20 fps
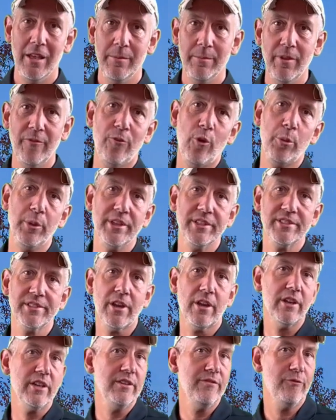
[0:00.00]
Before we get
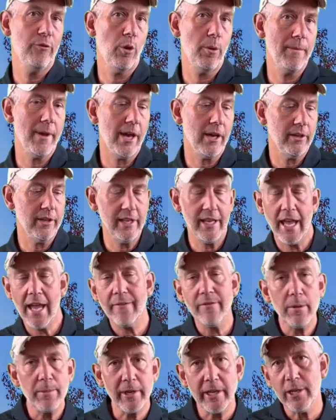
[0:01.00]
started, formality,
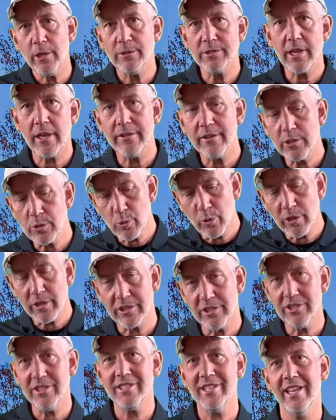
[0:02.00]
everybody knows how this works.
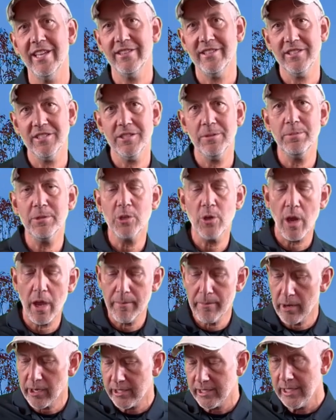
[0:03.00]
Just hit the subscribe
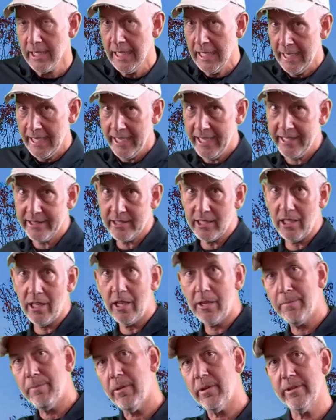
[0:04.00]
button, hit the
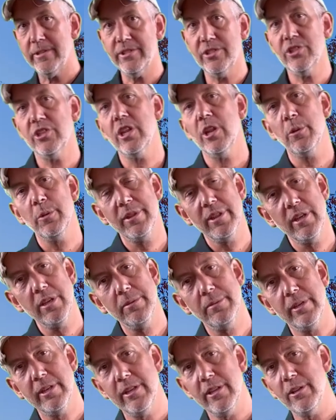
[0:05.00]
like button, share it with
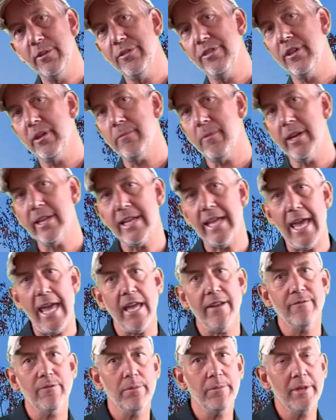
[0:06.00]
anybody you think might
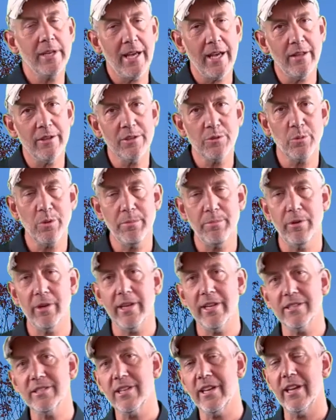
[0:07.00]
gain from the knowledge we bring
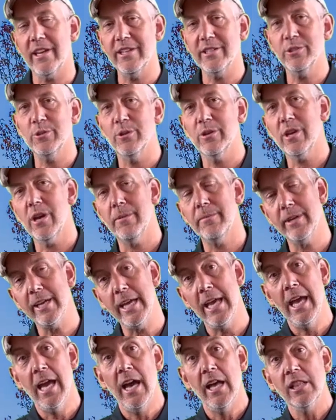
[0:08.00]
as a cutting tool company.
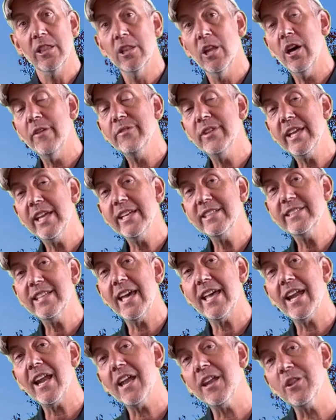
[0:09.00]
Love to get
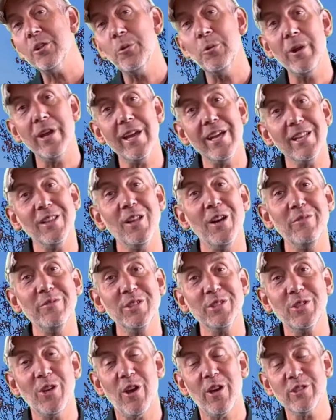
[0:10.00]
that out of the way. Love to
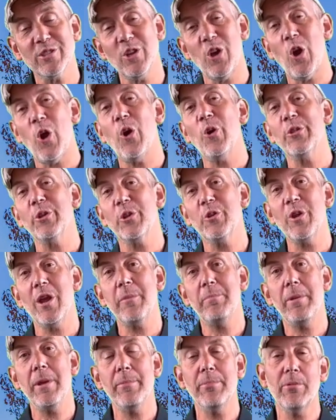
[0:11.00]
talk to all the great
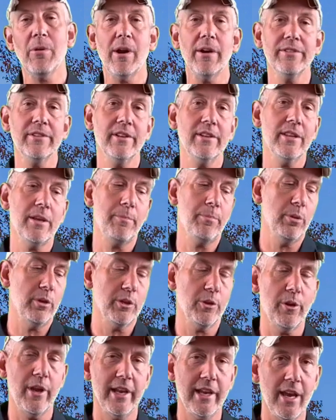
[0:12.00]
people out there that put
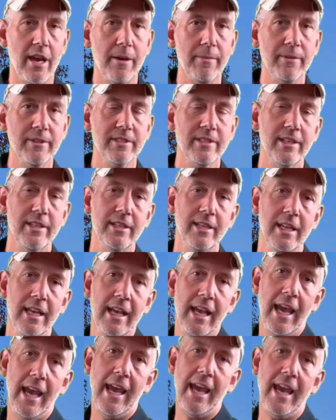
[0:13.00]
great comments in
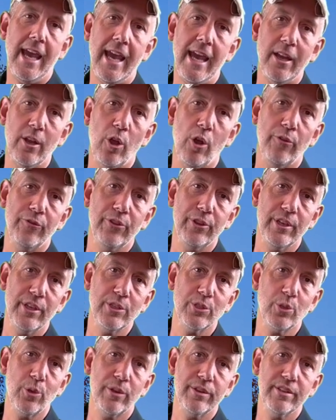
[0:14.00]
and hopefully
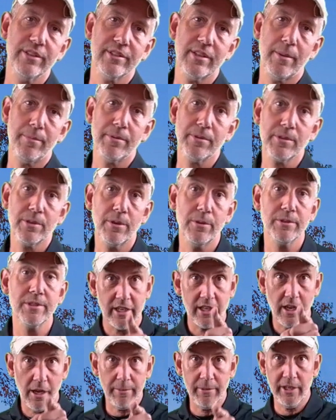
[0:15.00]
enjoy these episodes.
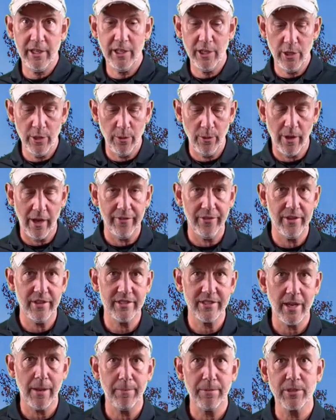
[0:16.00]
Coming to you on
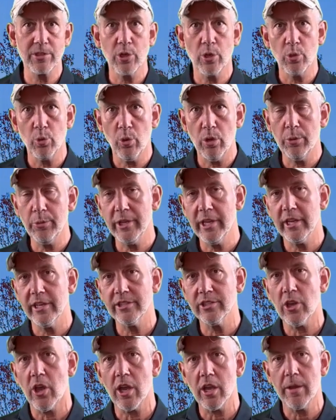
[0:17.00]
this episode, what are we going to
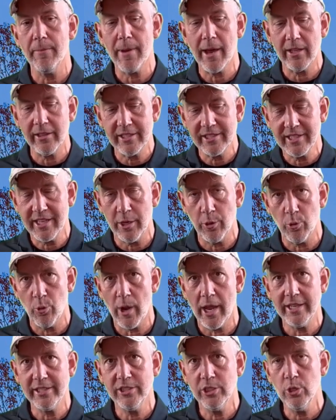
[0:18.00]
talk about? Let's get
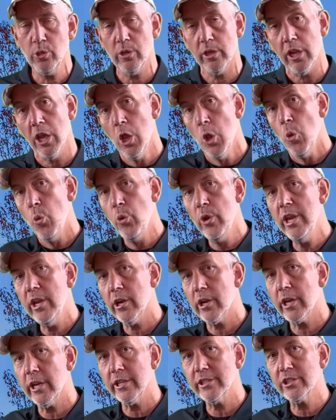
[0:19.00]
right to it. We are
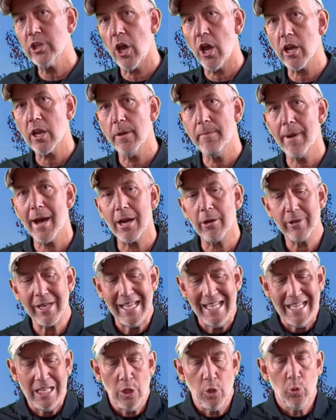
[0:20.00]
going to talk about
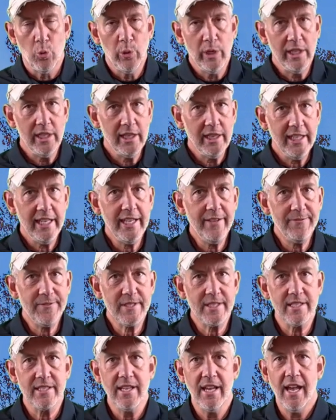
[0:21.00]

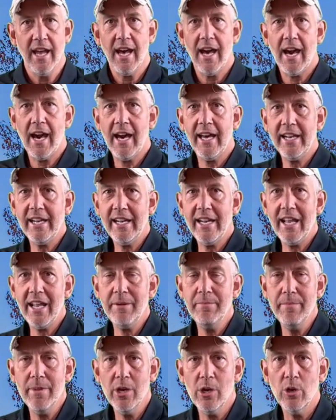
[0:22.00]
reliefs on an
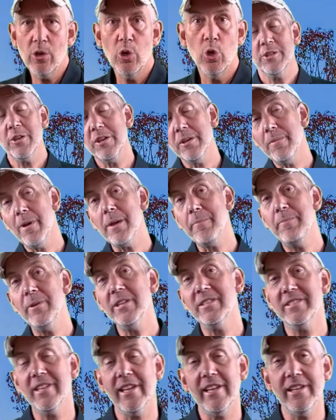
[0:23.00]
end mill. So you might be
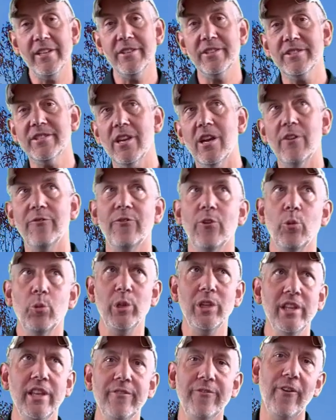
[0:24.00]
saying to yourself,
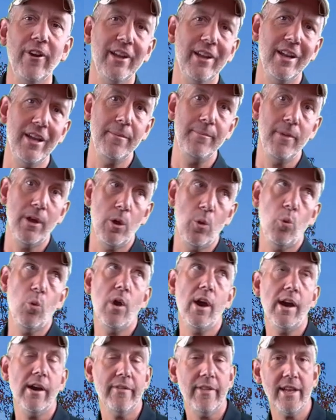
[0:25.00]
relief on an end mill,
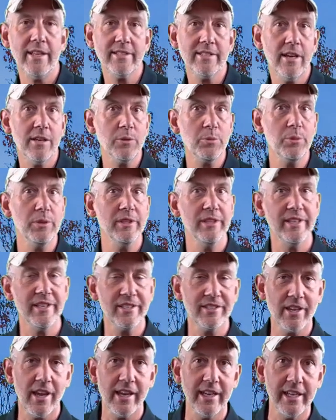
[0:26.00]
wow, that sounds really
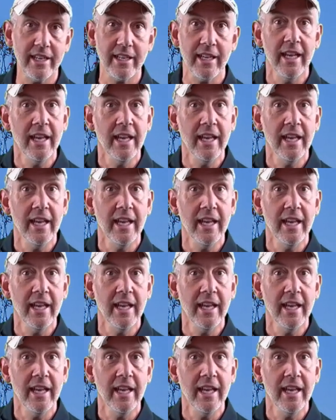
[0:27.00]
exciting.